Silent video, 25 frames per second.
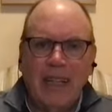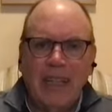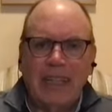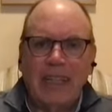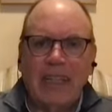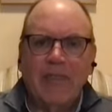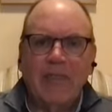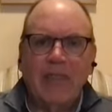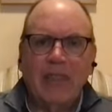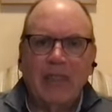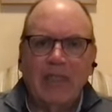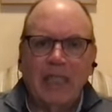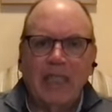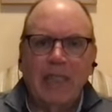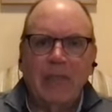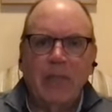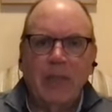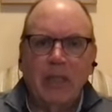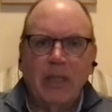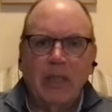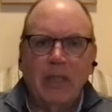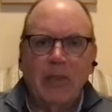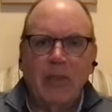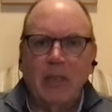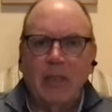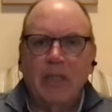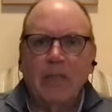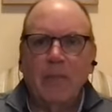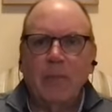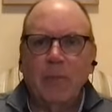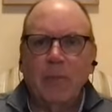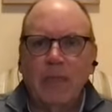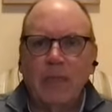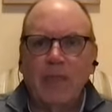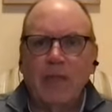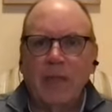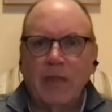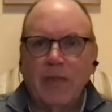like everything I've been doing has
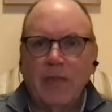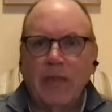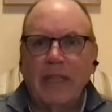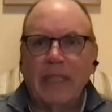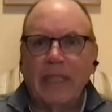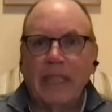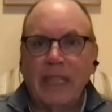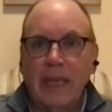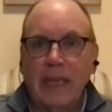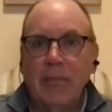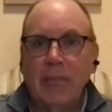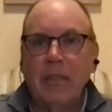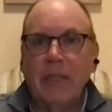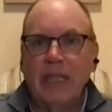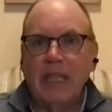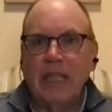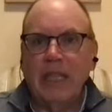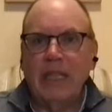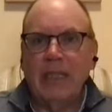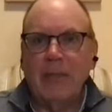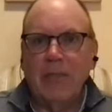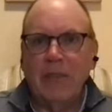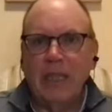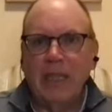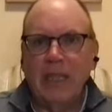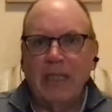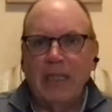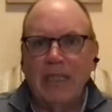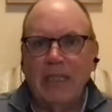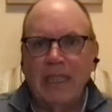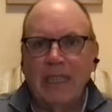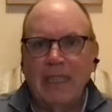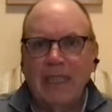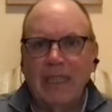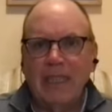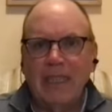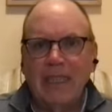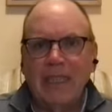been sort of like imitating
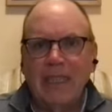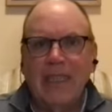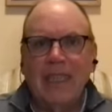meditating.